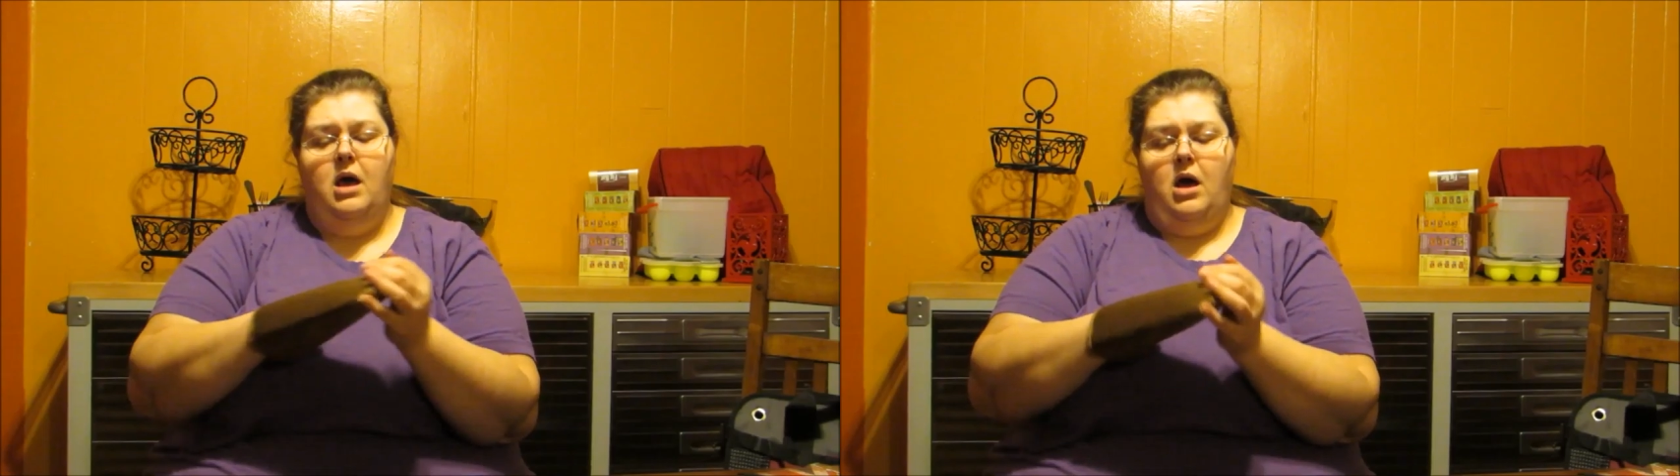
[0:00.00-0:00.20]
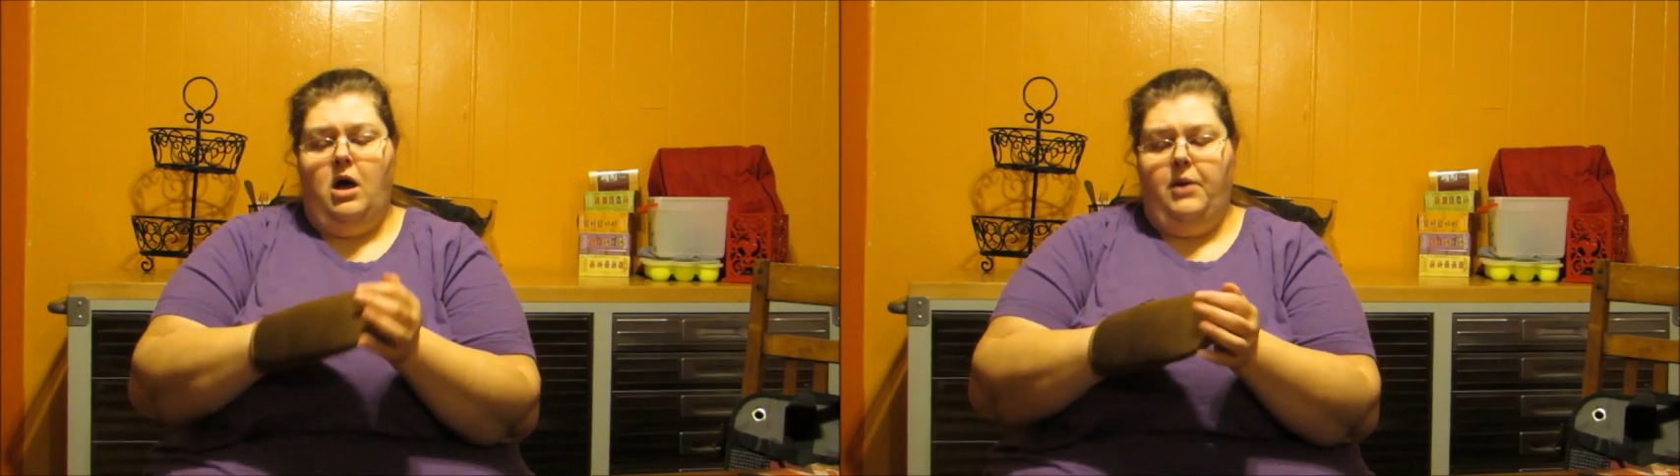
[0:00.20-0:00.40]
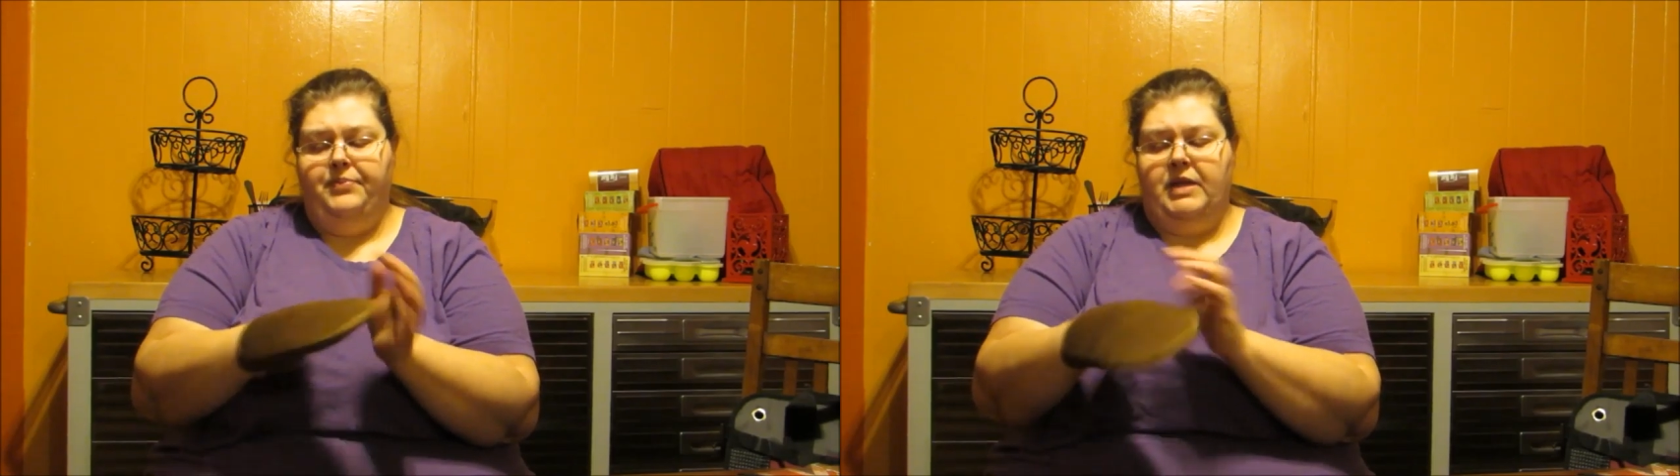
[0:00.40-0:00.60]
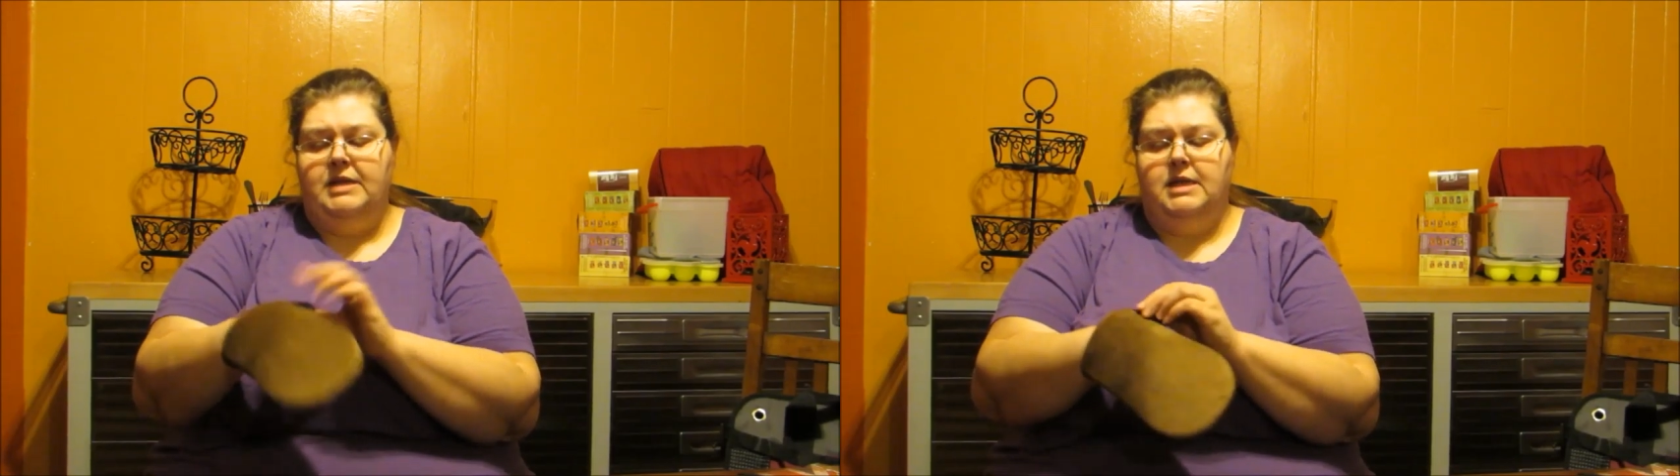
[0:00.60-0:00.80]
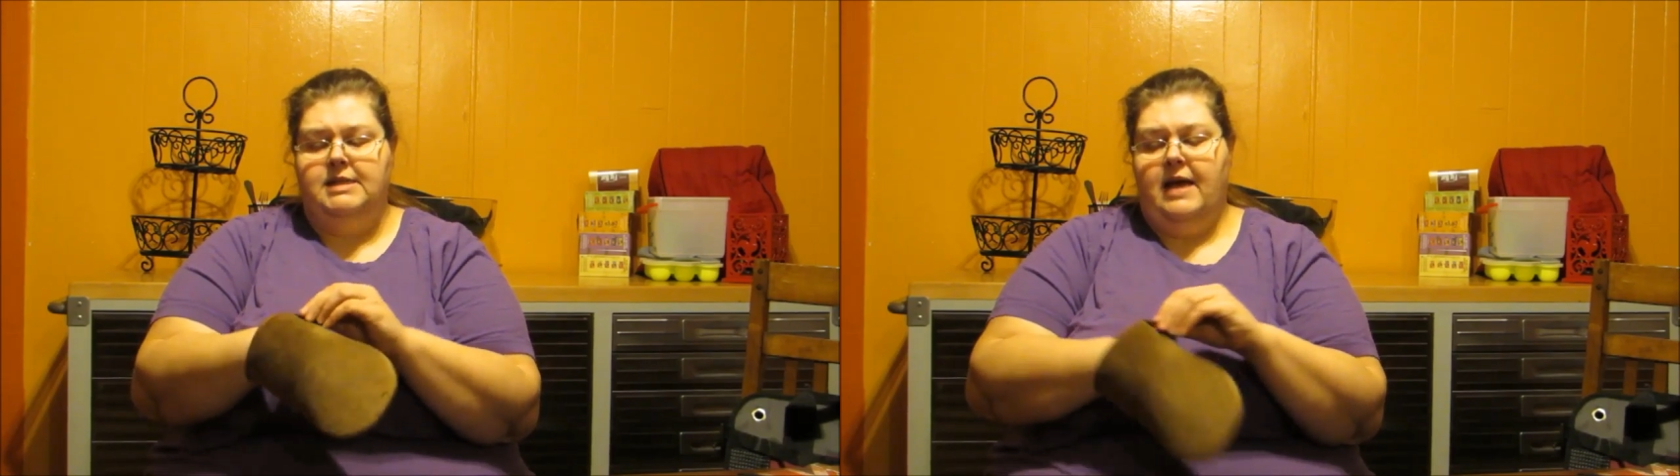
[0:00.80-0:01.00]
It
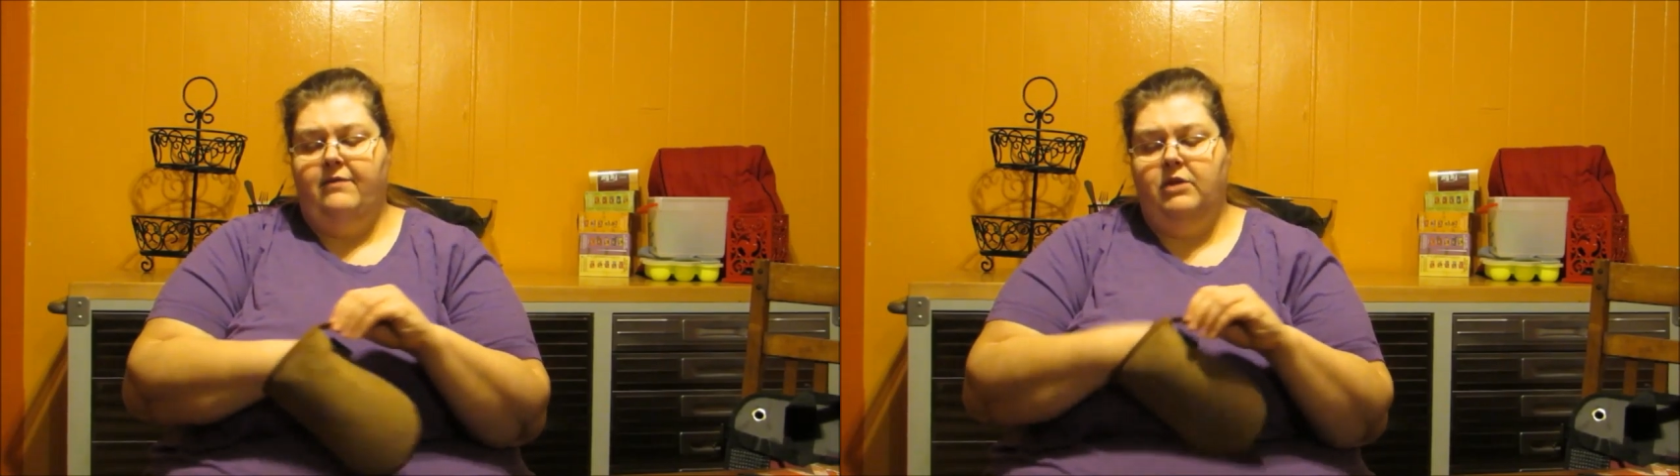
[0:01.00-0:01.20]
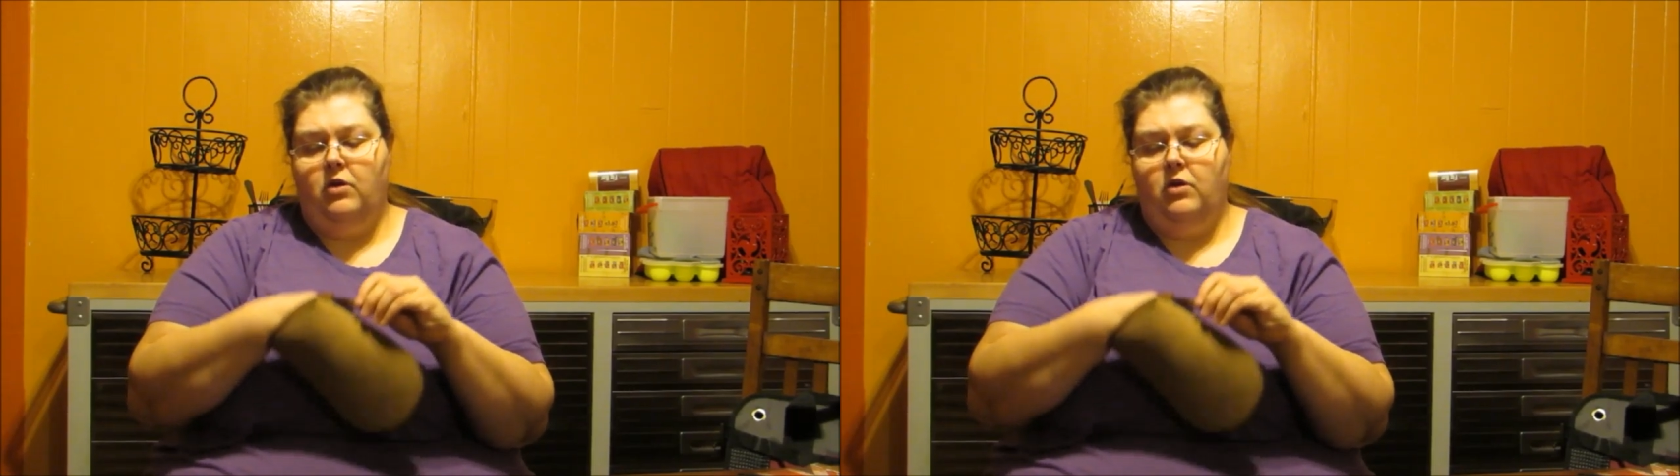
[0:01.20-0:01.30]
does have little